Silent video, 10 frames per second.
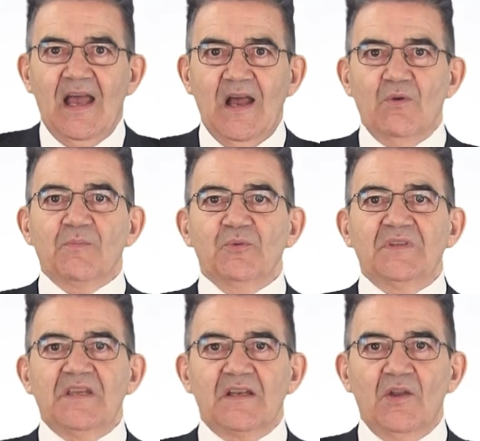Our
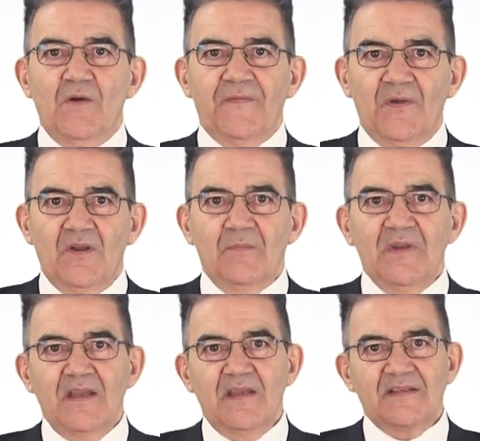boutique law
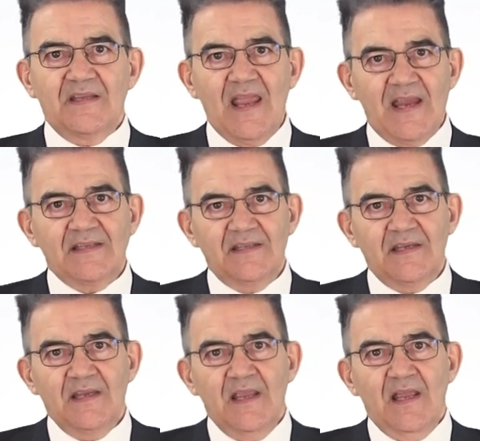firm is
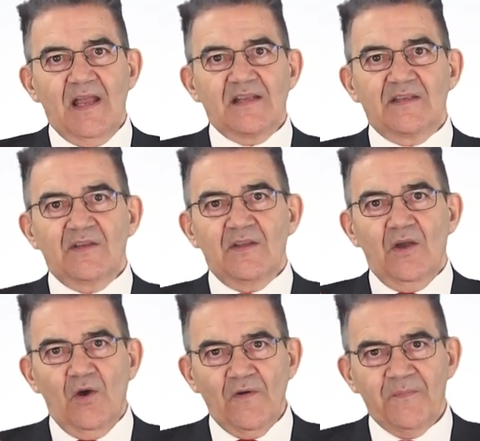acting as an
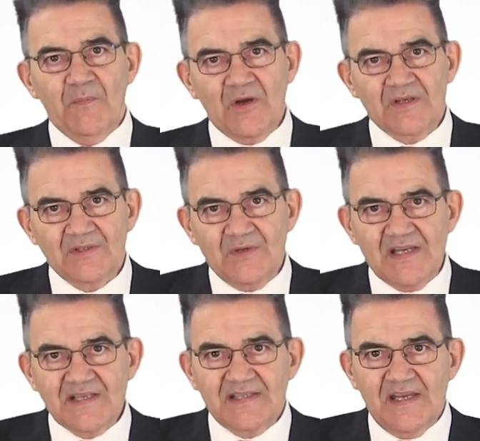off-market
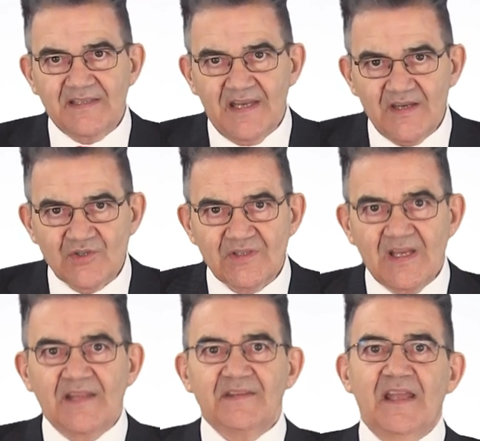real estate
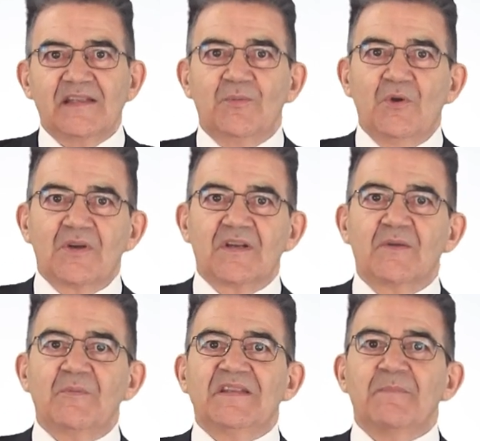agent and
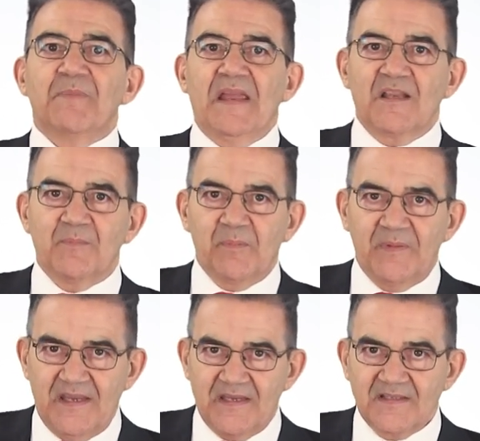networker with impeccable
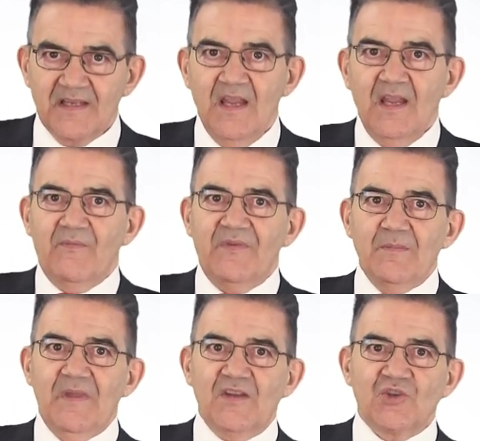players.
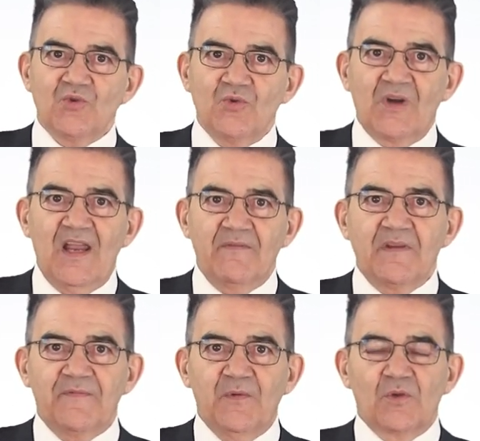We make sure
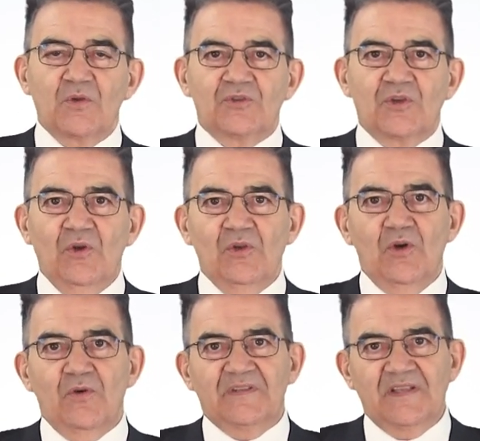having full control
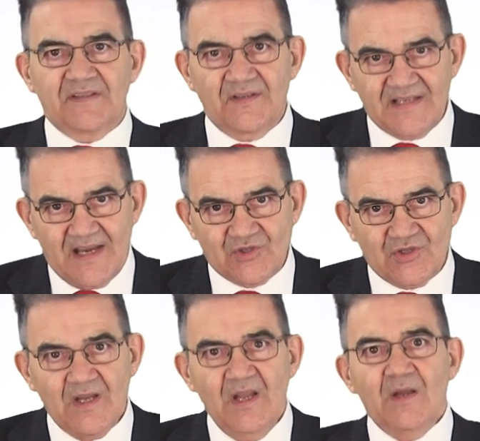over the
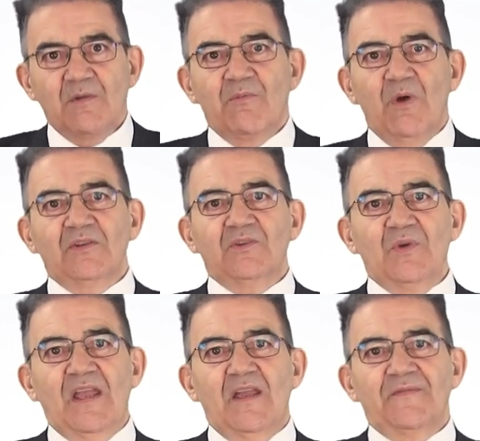transaction. We want
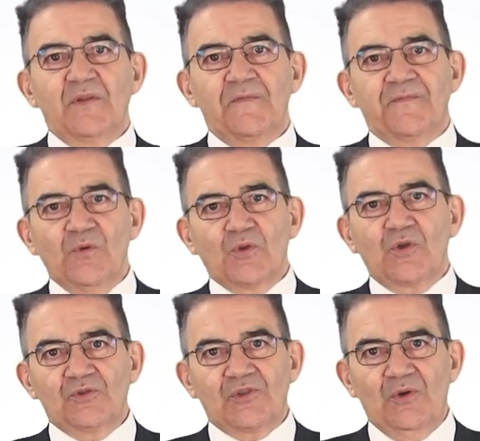to have the full
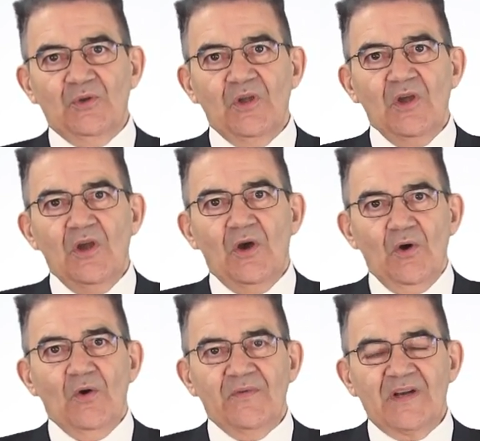control
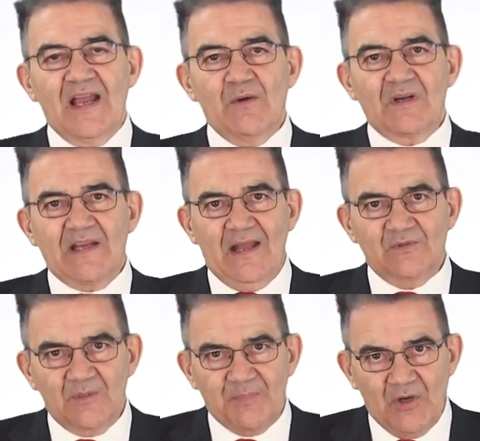over our
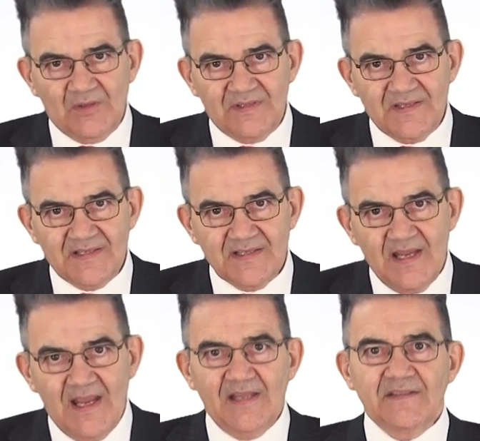counterparties
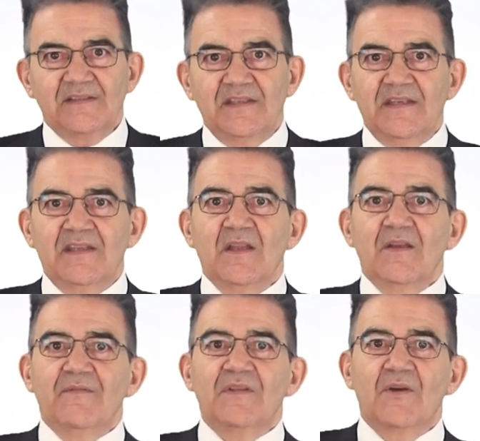and the deal.
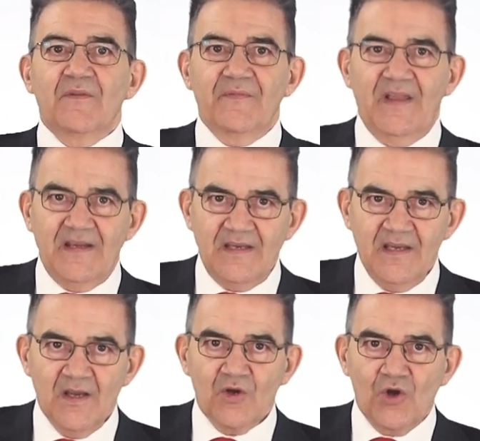We are
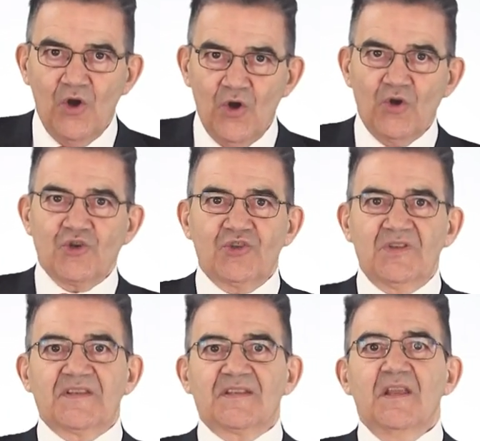very
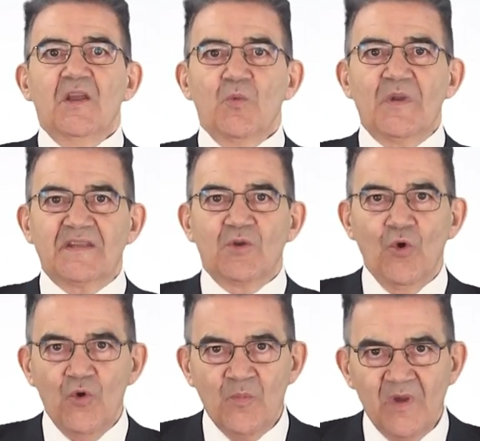cautious with
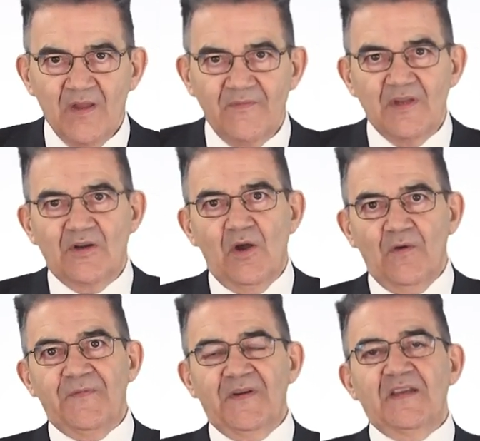whom we are
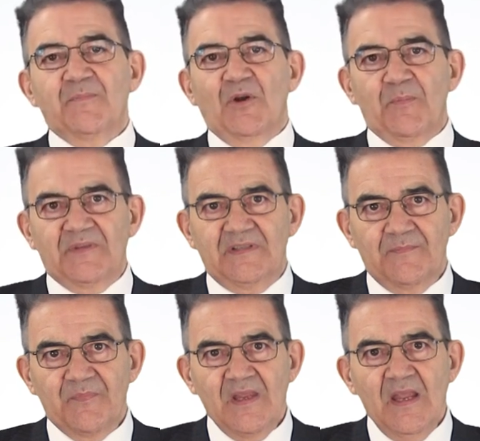offering a property.